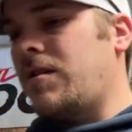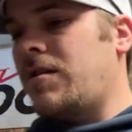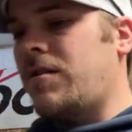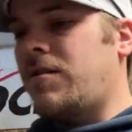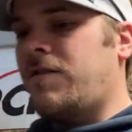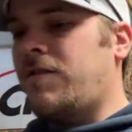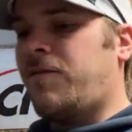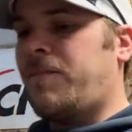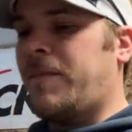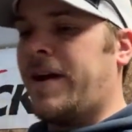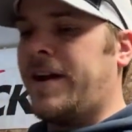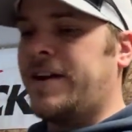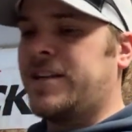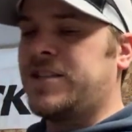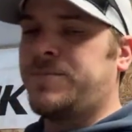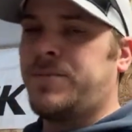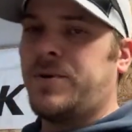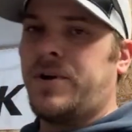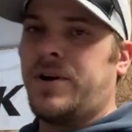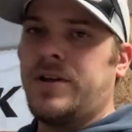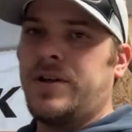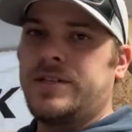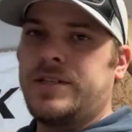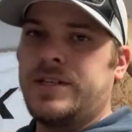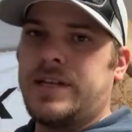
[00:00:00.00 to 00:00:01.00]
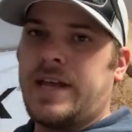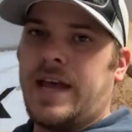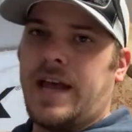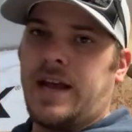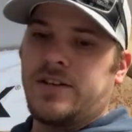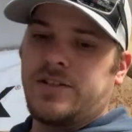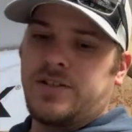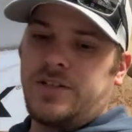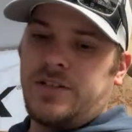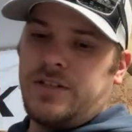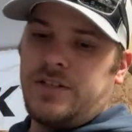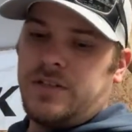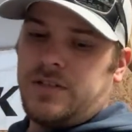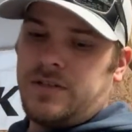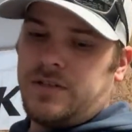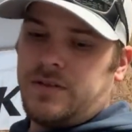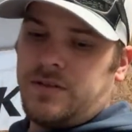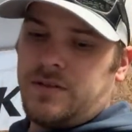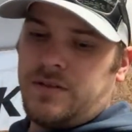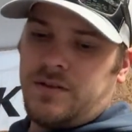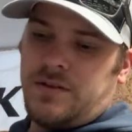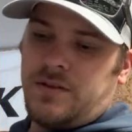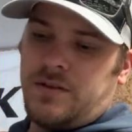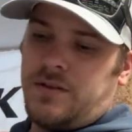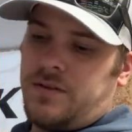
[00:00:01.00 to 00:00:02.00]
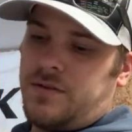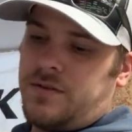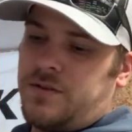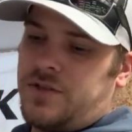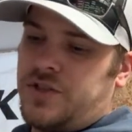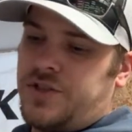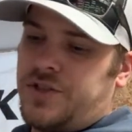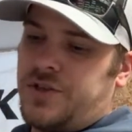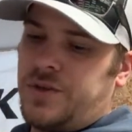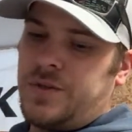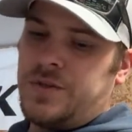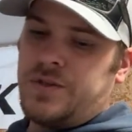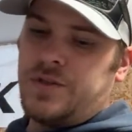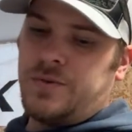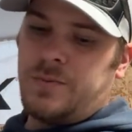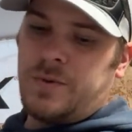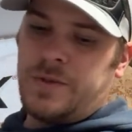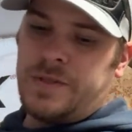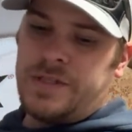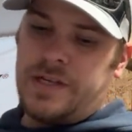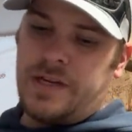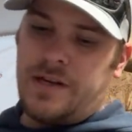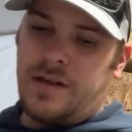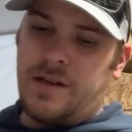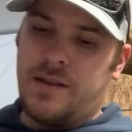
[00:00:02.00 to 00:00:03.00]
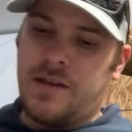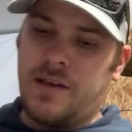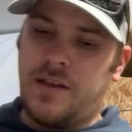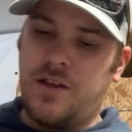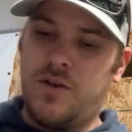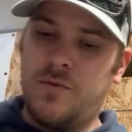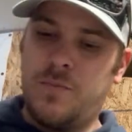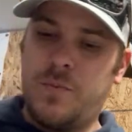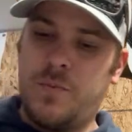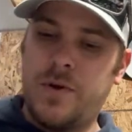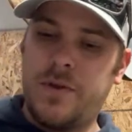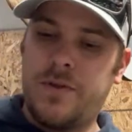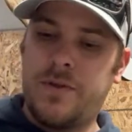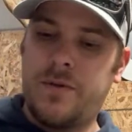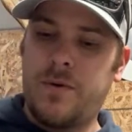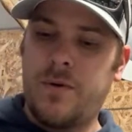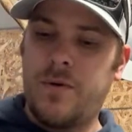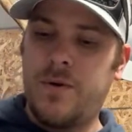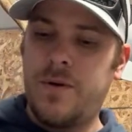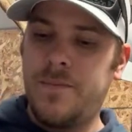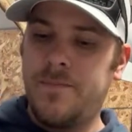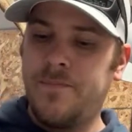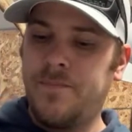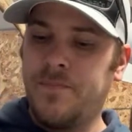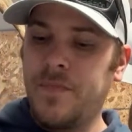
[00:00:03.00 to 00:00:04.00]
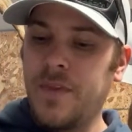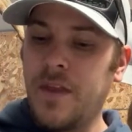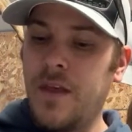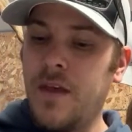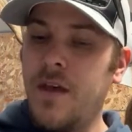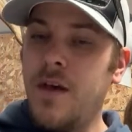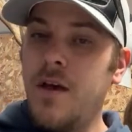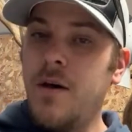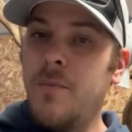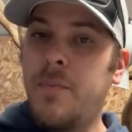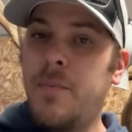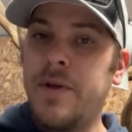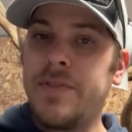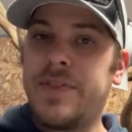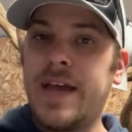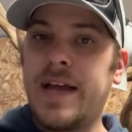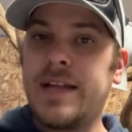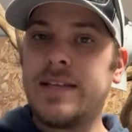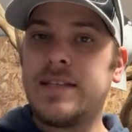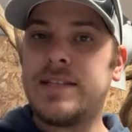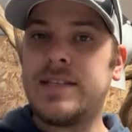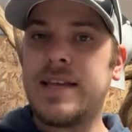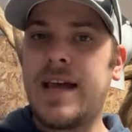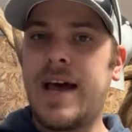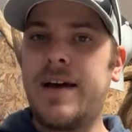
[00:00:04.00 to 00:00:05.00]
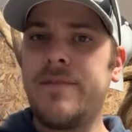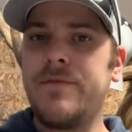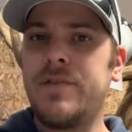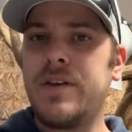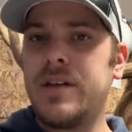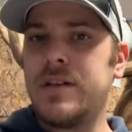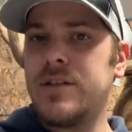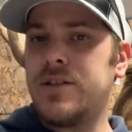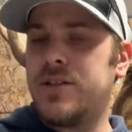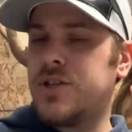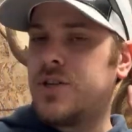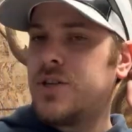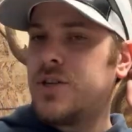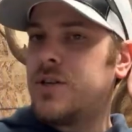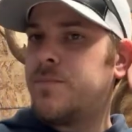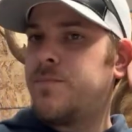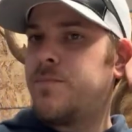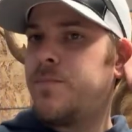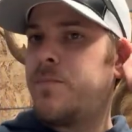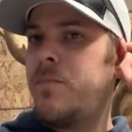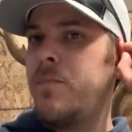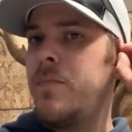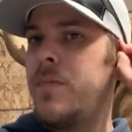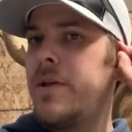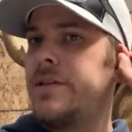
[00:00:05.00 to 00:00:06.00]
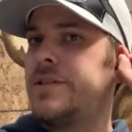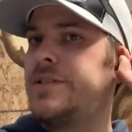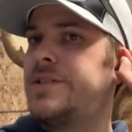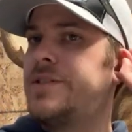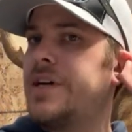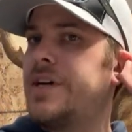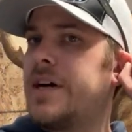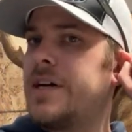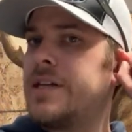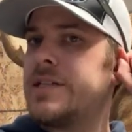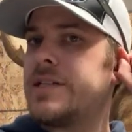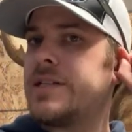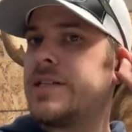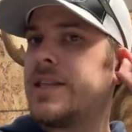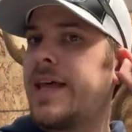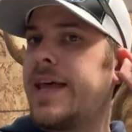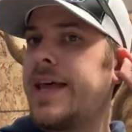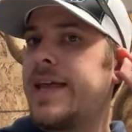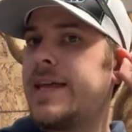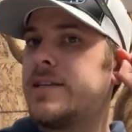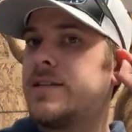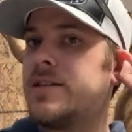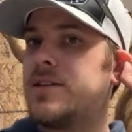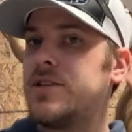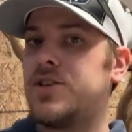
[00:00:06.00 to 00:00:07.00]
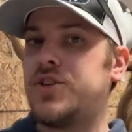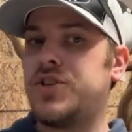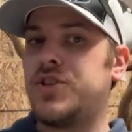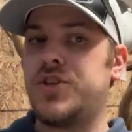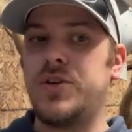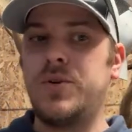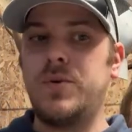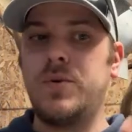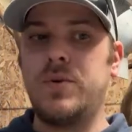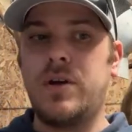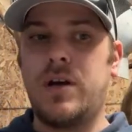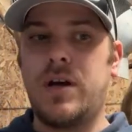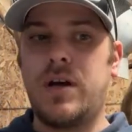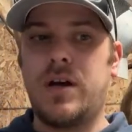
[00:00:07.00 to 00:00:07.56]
from my experience, it actually shoots almost anything you put through it. But that Savage does like to shoot